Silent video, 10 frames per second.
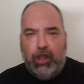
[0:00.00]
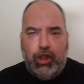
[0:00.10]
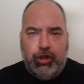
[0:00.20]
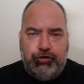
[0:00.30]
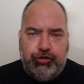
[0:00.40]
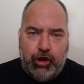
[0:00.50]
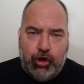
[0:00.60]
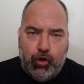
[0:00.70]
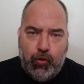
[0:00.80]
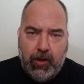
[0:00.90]

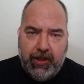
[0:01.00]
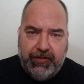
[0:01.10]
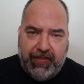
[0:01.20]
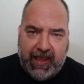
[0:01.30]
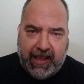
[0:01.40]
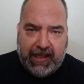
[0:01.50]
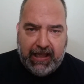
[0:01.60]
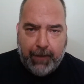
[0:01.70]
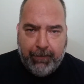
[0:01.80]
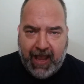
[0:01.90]
Do the
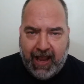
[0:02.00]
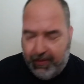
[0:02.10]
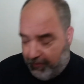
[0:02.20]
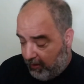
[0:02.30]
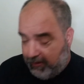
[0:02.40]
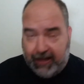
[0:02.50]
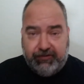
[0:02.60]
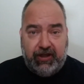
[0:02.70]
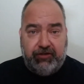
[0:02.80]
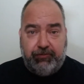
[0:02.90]
math. Not
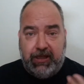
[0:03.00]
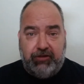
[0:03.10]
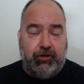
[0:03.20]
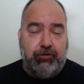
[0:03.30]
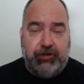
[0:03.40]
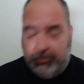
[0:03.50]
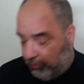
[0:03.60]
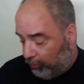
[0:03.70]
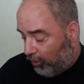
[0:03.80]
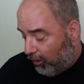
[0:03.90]
says me, so says the
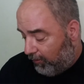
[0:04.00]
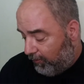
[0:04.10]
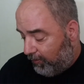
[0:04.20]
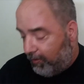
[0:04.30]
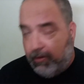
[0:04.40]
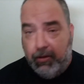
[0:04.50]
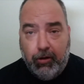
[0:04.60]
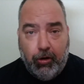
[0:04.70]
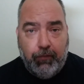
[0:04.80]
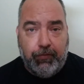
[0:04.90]
law.
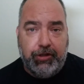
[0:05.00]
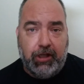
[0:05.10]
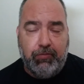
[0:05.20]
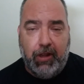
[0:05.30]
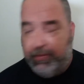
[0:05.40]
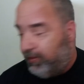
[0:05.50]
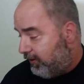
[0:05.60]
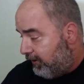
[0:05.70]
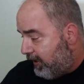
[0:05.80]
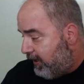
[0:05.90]
Over and done with.
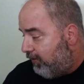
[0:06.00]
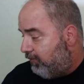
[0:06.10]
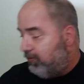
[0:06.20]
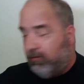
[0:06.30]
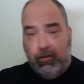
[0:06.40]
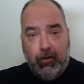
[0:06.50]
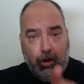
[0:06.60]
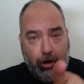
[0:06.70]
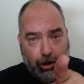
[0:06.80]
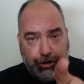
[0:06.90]
Now,
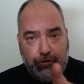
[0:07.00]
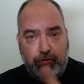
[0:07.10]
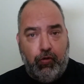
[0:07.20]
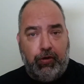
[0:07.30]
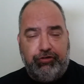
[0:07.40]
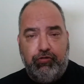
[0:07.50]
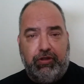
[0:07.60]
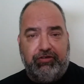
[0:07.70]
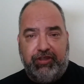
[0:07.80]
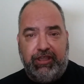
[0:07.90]
are you going to
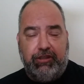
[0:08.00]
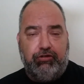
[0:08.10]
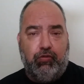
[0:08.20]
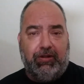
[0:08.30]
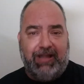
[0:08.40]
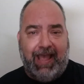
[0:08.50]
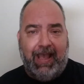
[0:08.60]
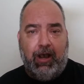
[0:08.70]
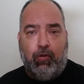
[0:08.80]
continue to allow